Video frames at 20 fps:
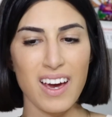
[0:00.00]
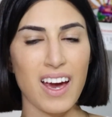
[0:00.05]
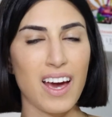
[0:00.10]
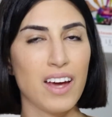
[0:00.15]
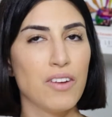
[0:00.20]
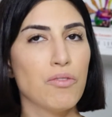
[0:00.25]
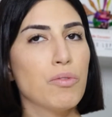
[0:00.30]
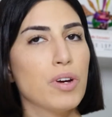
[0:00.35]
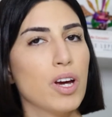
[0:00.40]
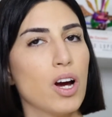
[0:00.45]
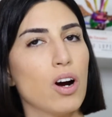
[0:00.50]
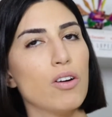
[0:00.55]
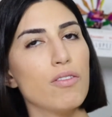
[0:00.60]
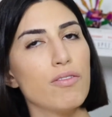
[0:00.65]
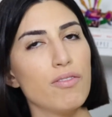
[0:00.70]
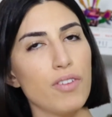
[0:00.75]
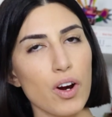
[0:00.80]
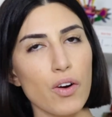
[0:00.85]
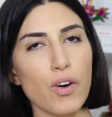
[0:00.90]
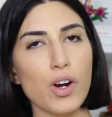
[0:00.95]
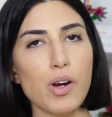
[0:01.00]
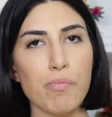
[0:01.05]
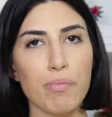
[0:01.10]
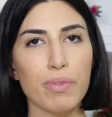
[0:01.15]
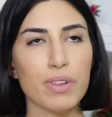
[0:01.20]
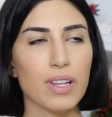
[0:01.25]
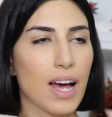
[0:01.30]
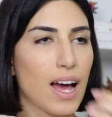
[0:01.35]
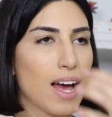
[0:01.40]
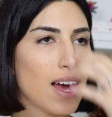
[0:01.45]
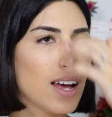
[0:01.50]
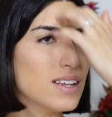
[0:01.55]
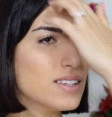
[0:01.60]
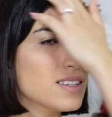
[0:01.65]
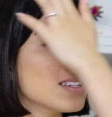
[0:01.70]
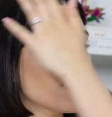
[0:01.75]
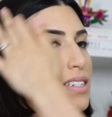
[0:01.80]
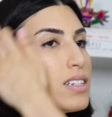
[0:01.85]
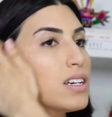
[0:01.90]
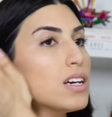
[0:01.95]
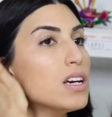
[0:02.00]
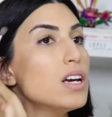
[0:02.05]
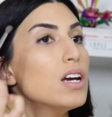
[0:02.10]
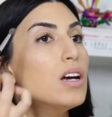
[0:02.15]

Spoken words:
and we are very blessed.